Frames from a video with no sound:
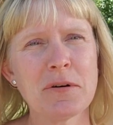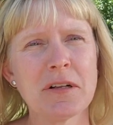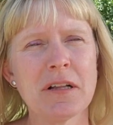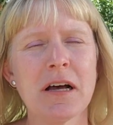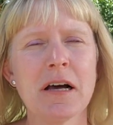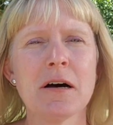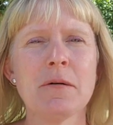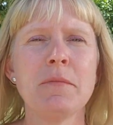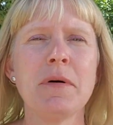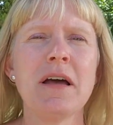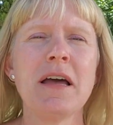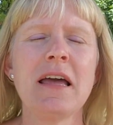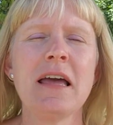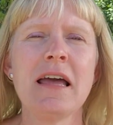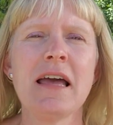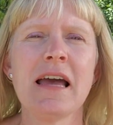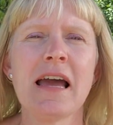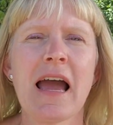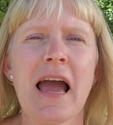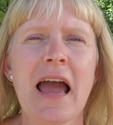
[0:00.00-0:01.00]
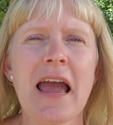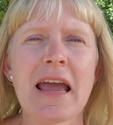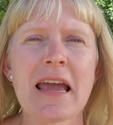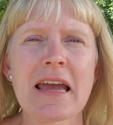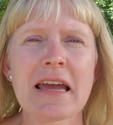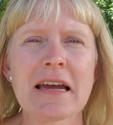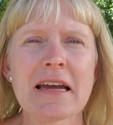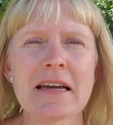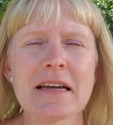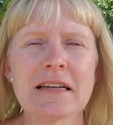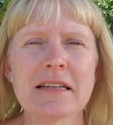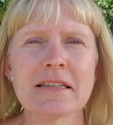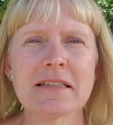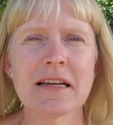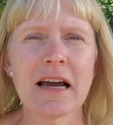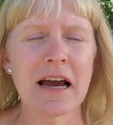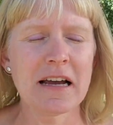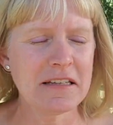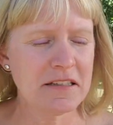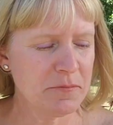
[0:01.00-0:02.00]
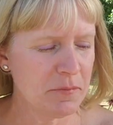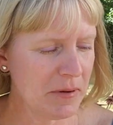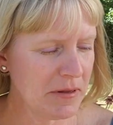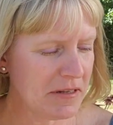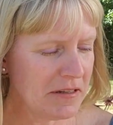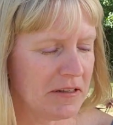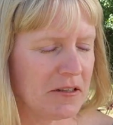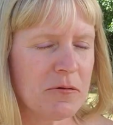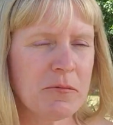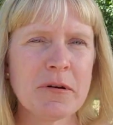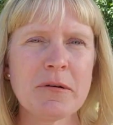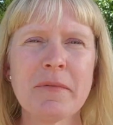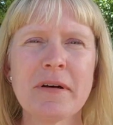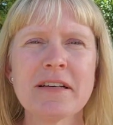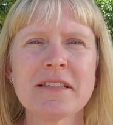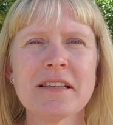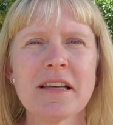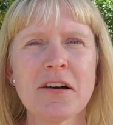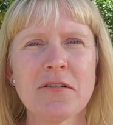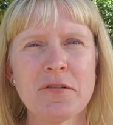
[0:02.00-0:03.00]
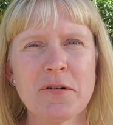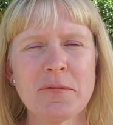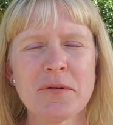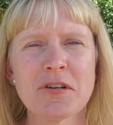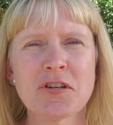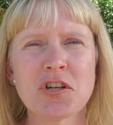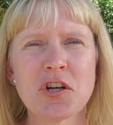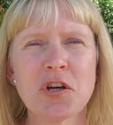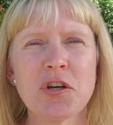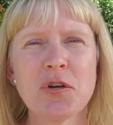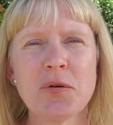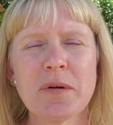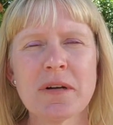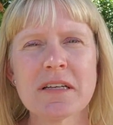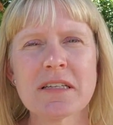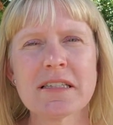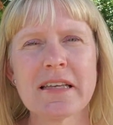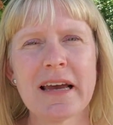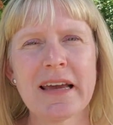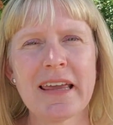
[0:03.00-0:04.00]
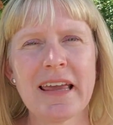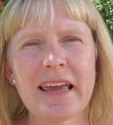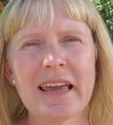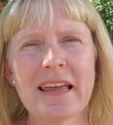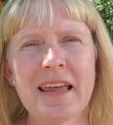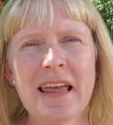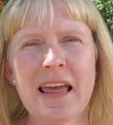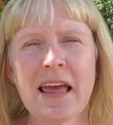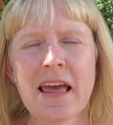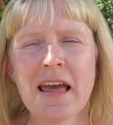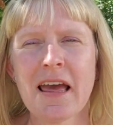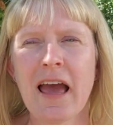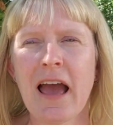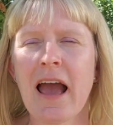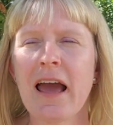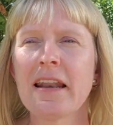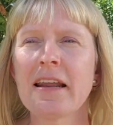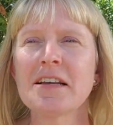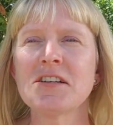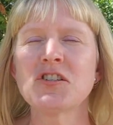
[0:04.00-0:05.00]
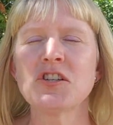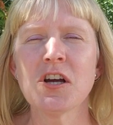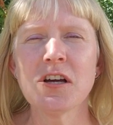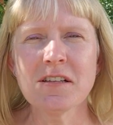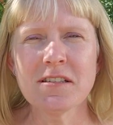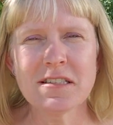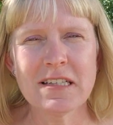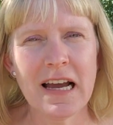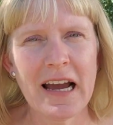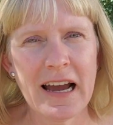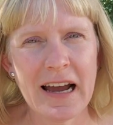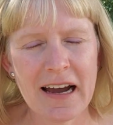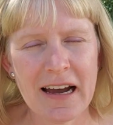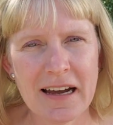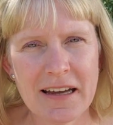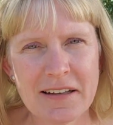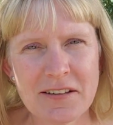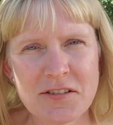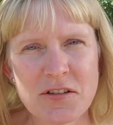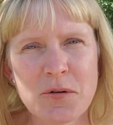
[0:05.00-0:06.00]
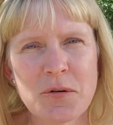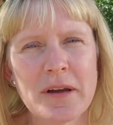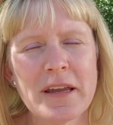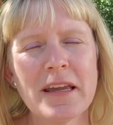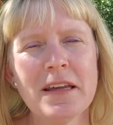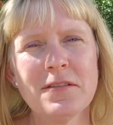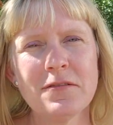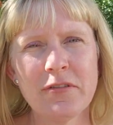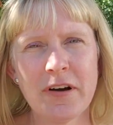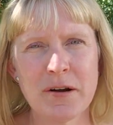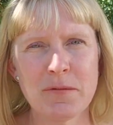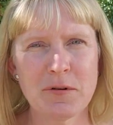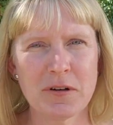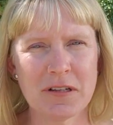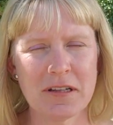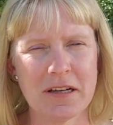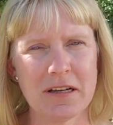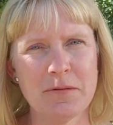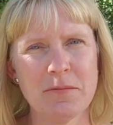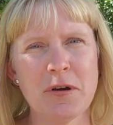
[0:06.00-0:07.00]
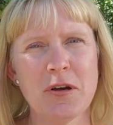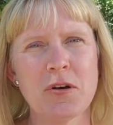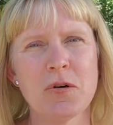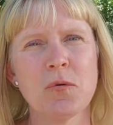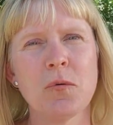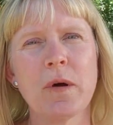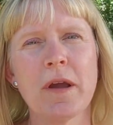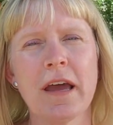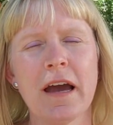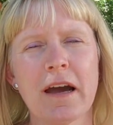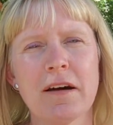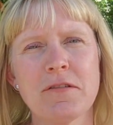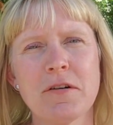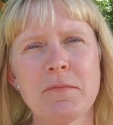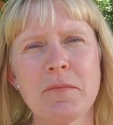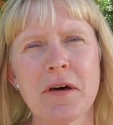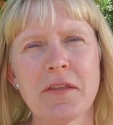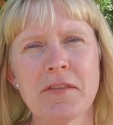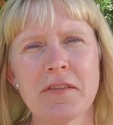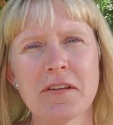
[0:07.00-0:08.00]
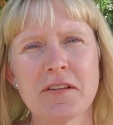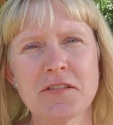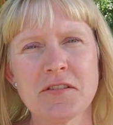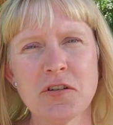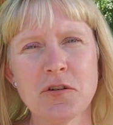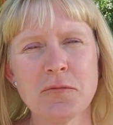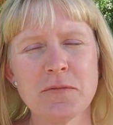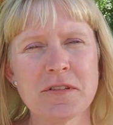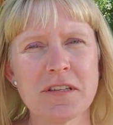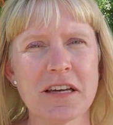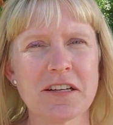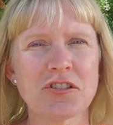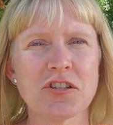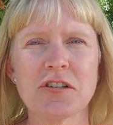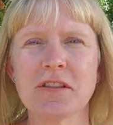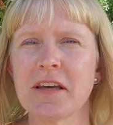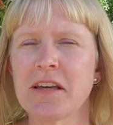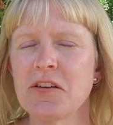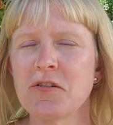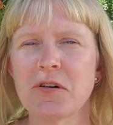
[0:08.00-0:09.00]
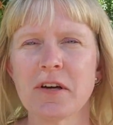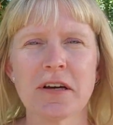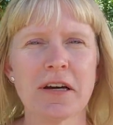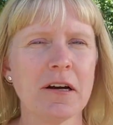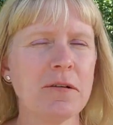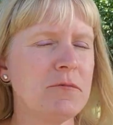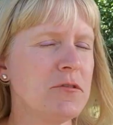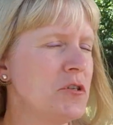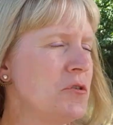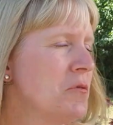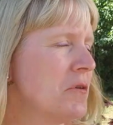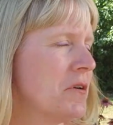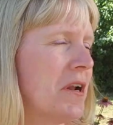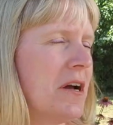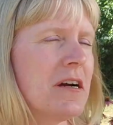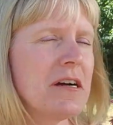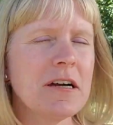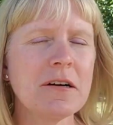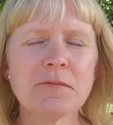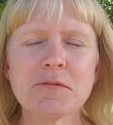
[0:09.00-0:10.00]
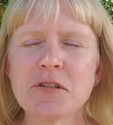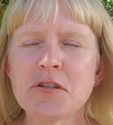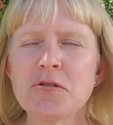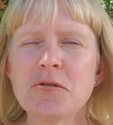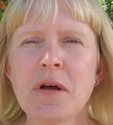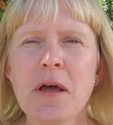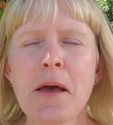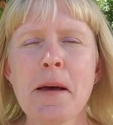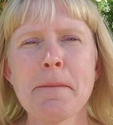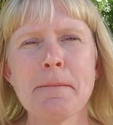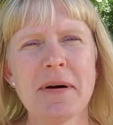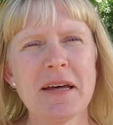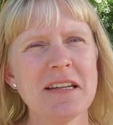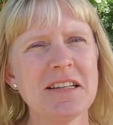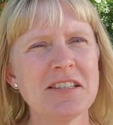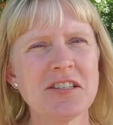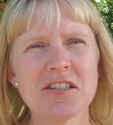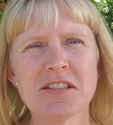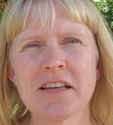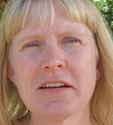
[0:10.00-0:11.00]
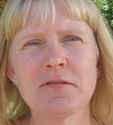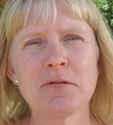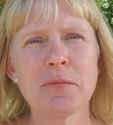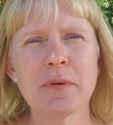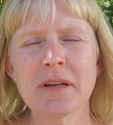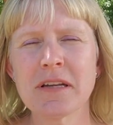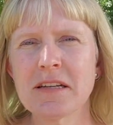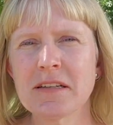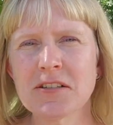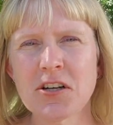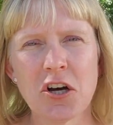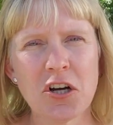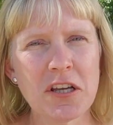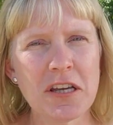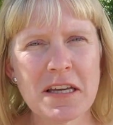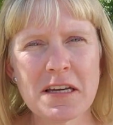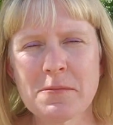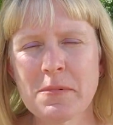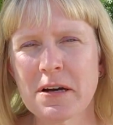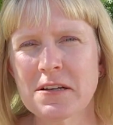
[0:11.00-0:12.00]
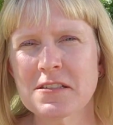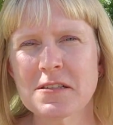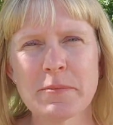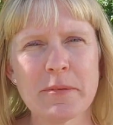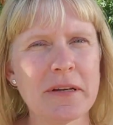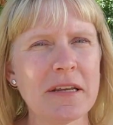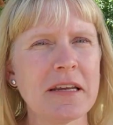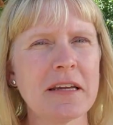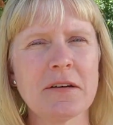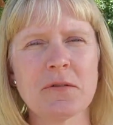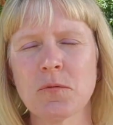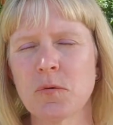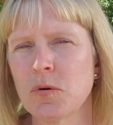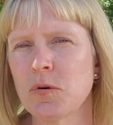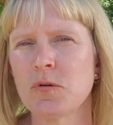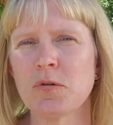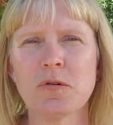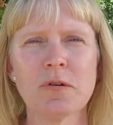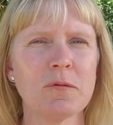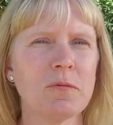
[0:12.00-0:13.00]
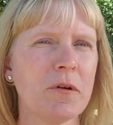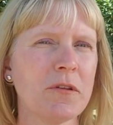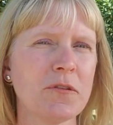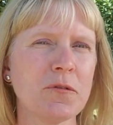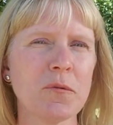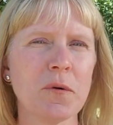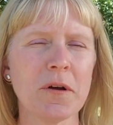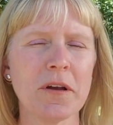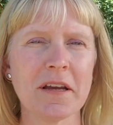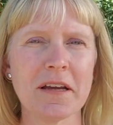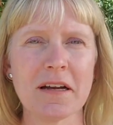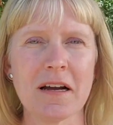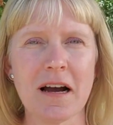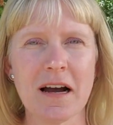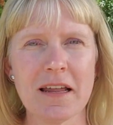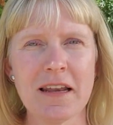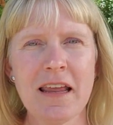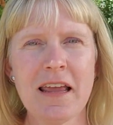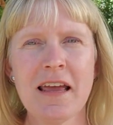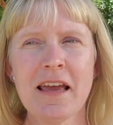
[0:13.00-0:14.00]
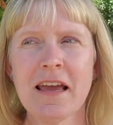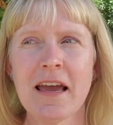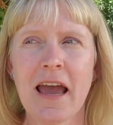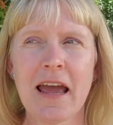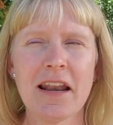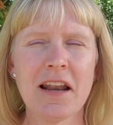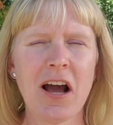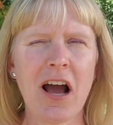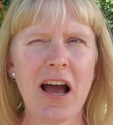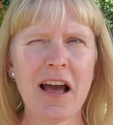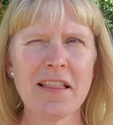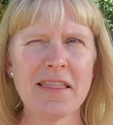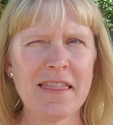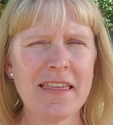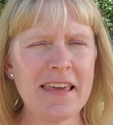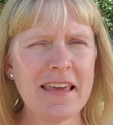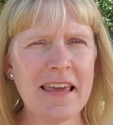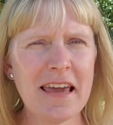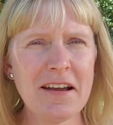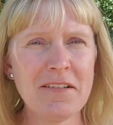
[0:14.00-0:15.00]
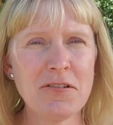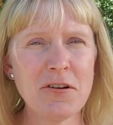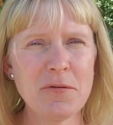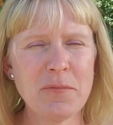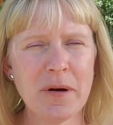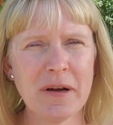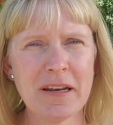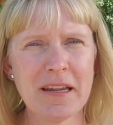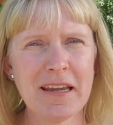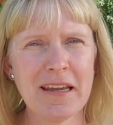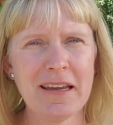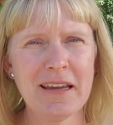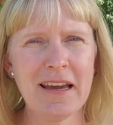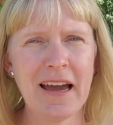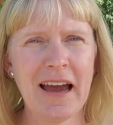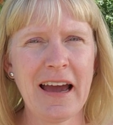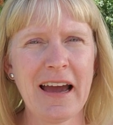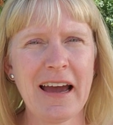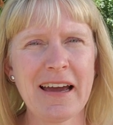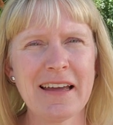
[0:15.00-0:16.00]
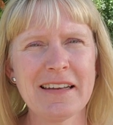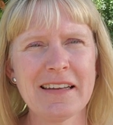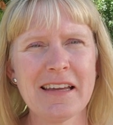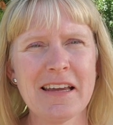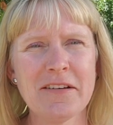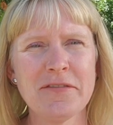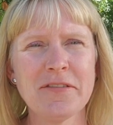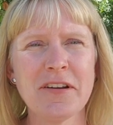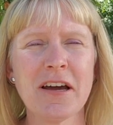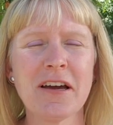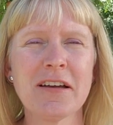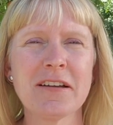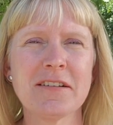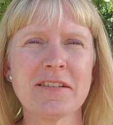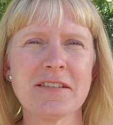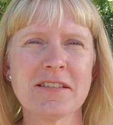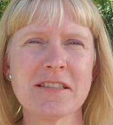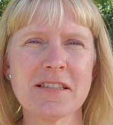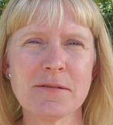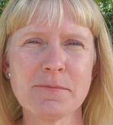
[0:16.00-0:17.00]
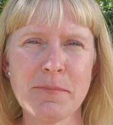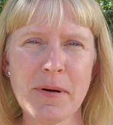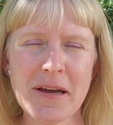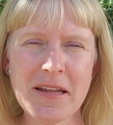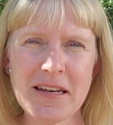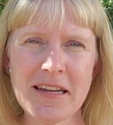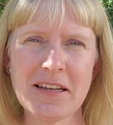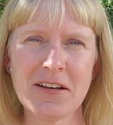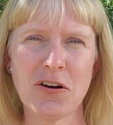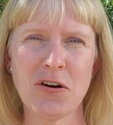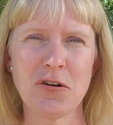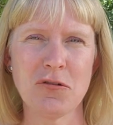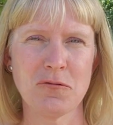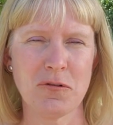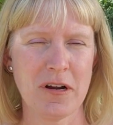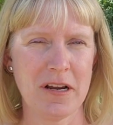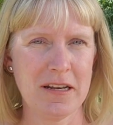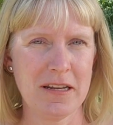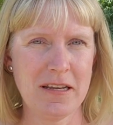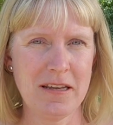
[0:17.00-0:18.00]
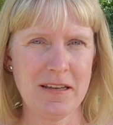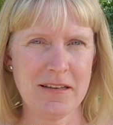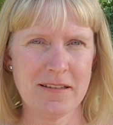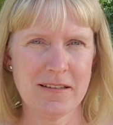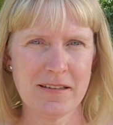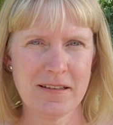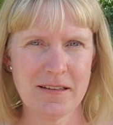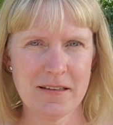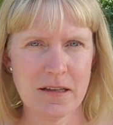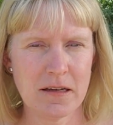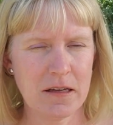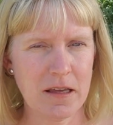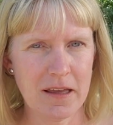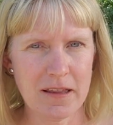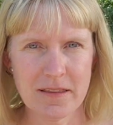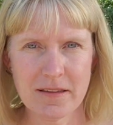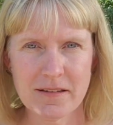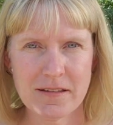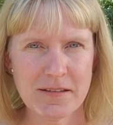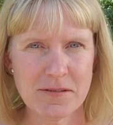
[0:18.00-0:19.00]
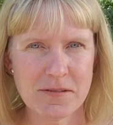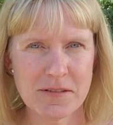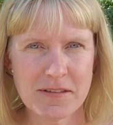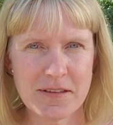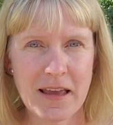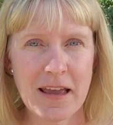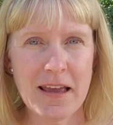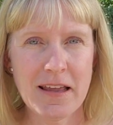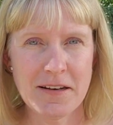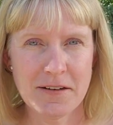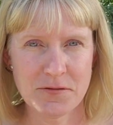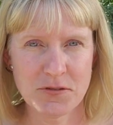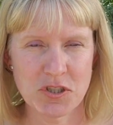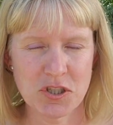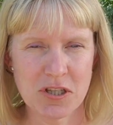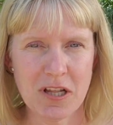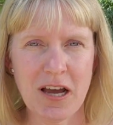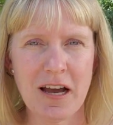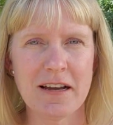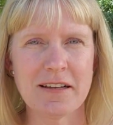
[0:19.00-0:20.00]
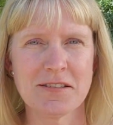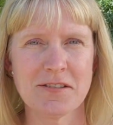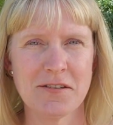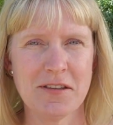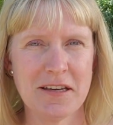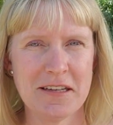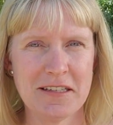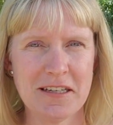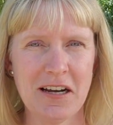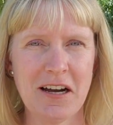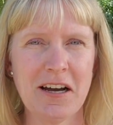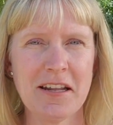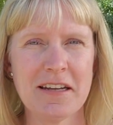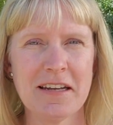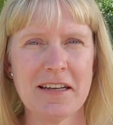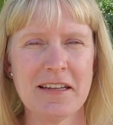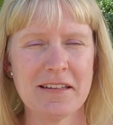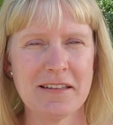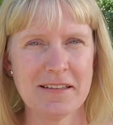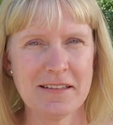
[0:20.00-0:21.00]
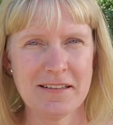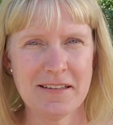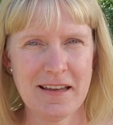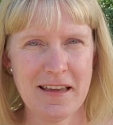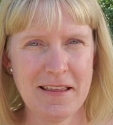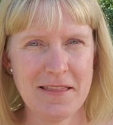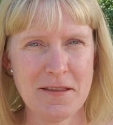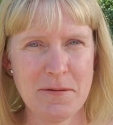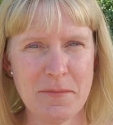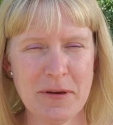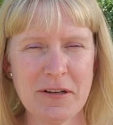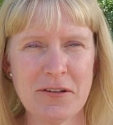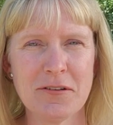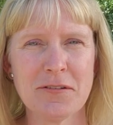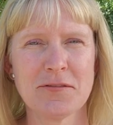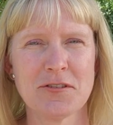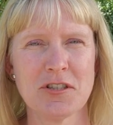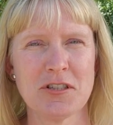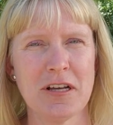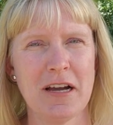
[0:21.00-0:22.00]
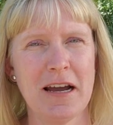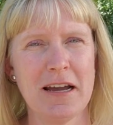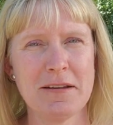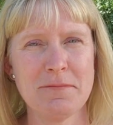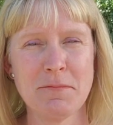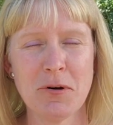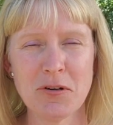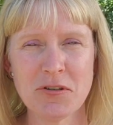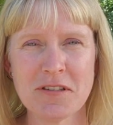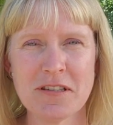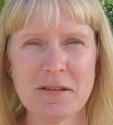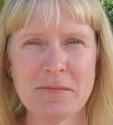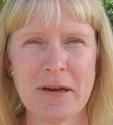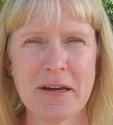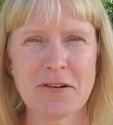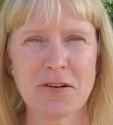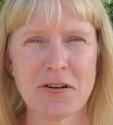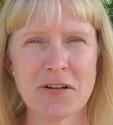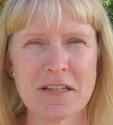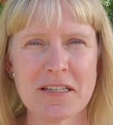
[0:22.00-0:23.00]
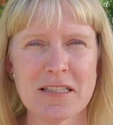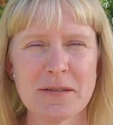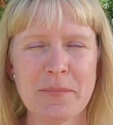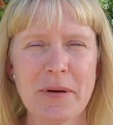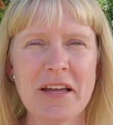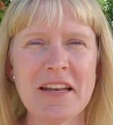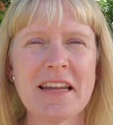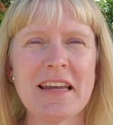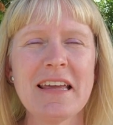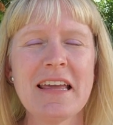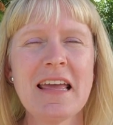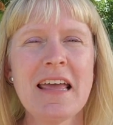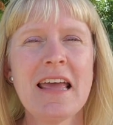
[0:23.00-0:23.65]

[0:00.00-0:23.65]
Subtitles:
Club, and I spun a little bit myself. I'm going to show you in a second. And I just had, so in Fiber Club, we have a monthly Zoom session that you can come to or not come to, but it's just everybody talking about spinning and wool and what they're working on. And I think everybody had, if not spun it already, okay, this is the end of July, so they got it in the middle of July, and most of them had already spun it,